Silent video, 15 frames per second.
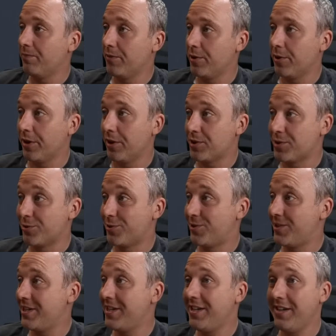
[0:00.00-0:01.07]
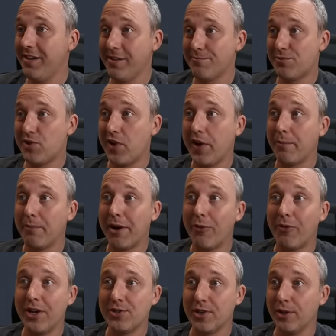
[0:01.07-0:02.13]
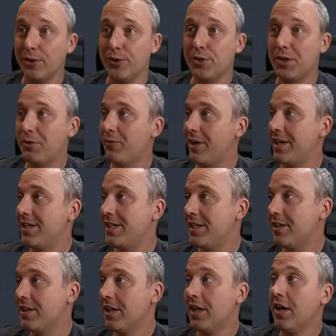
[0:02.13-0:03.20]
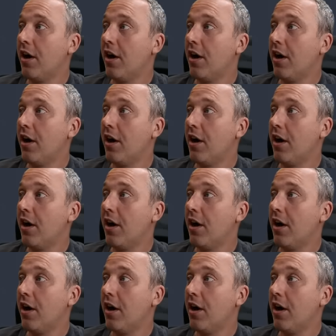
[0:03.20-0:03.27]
You can also see I'm setting my resolution right here